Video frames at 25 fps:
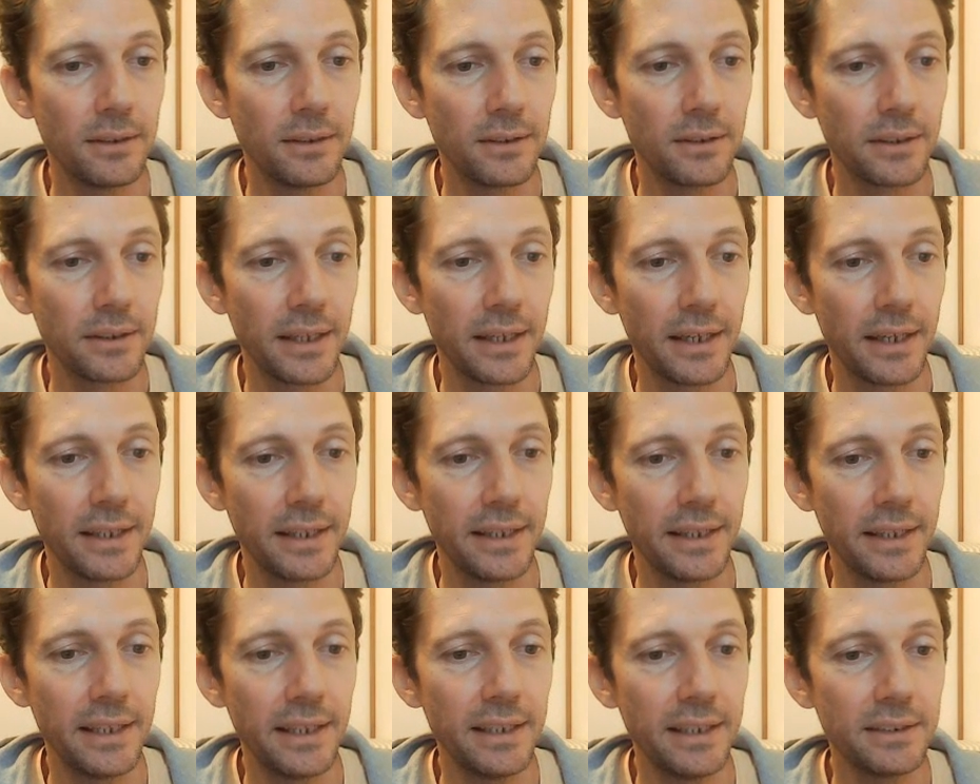Okay,
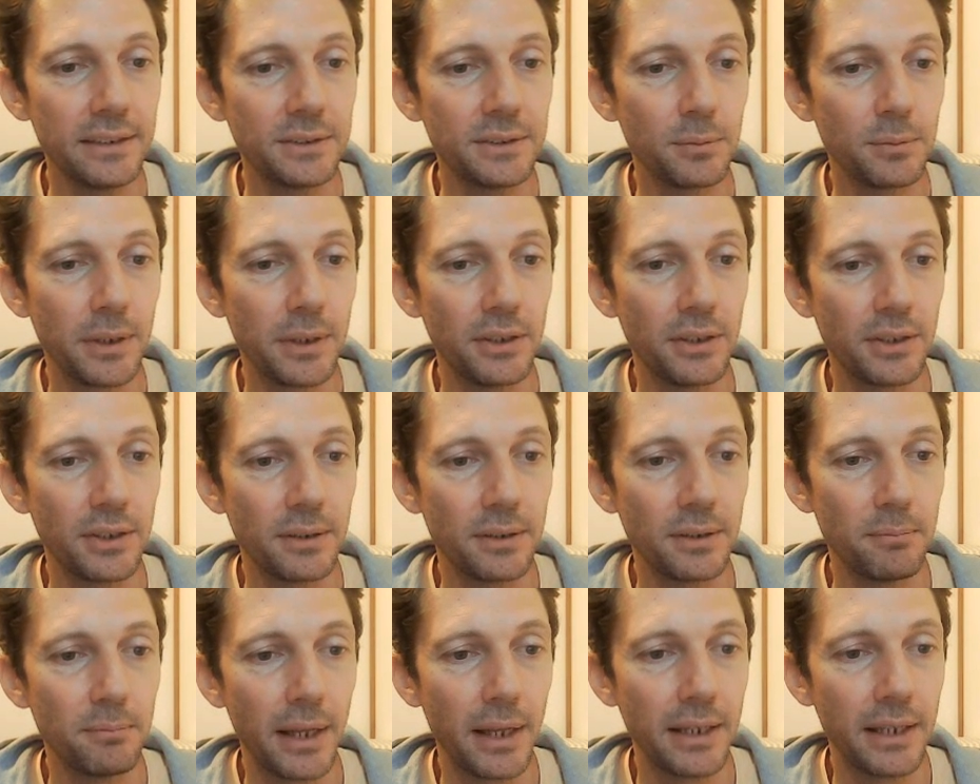here's where you can
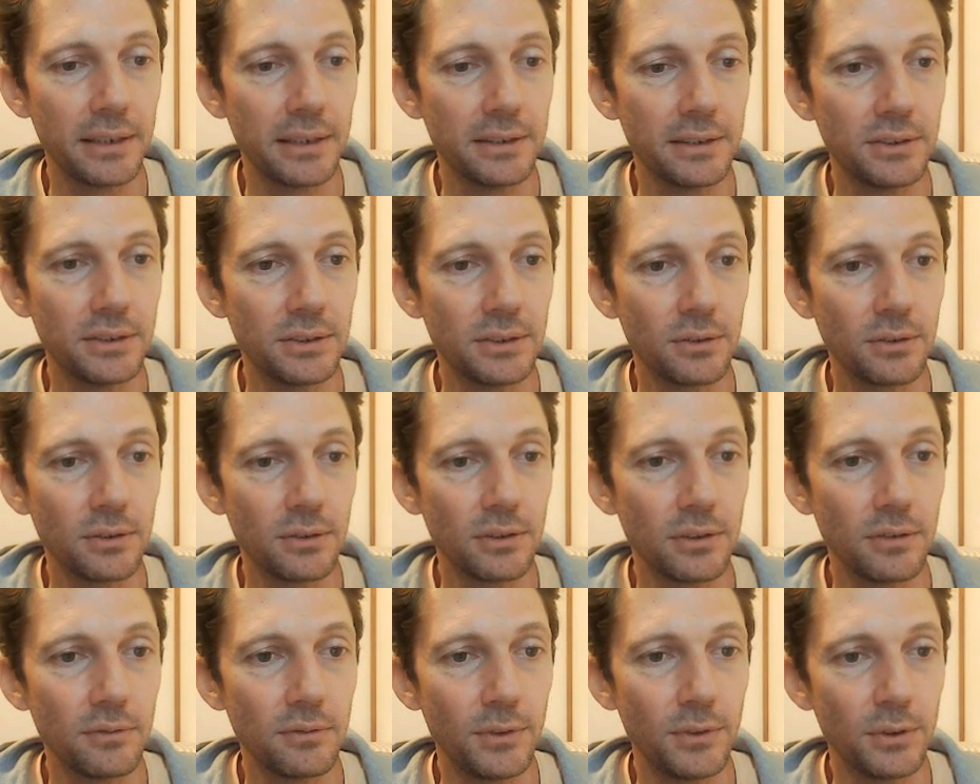manage
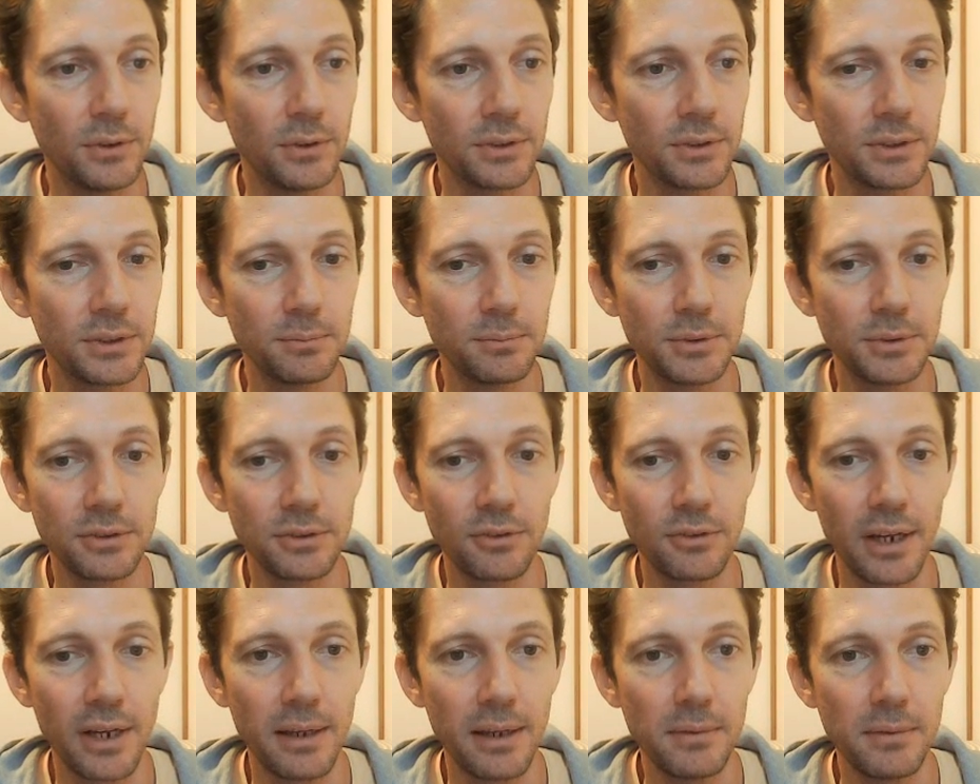all of your
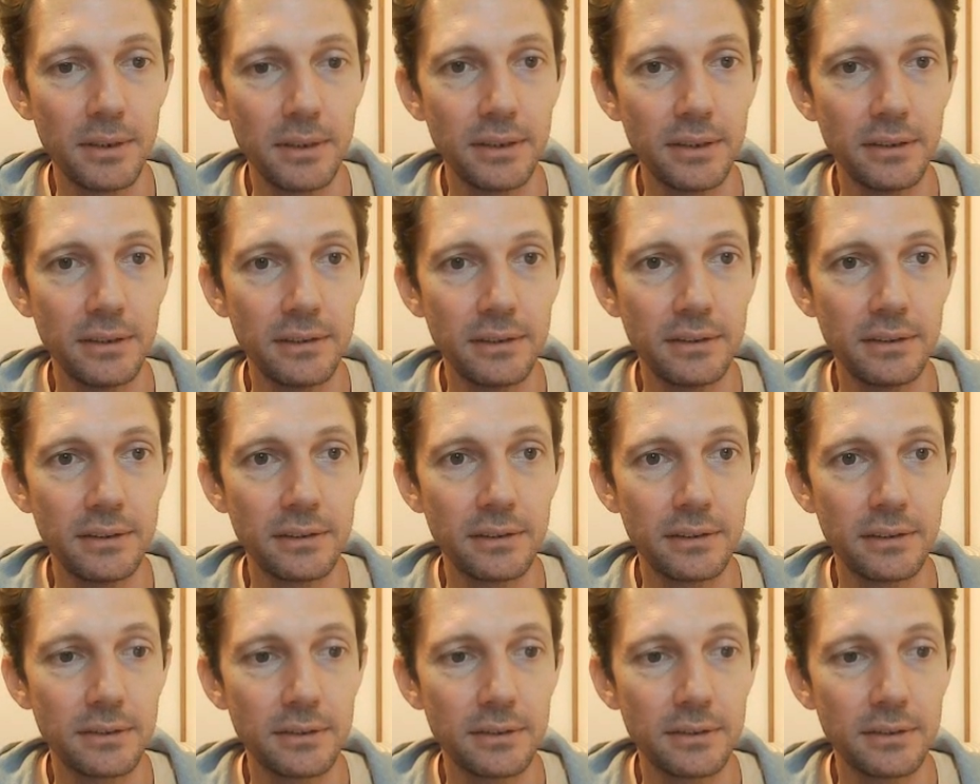subscribers.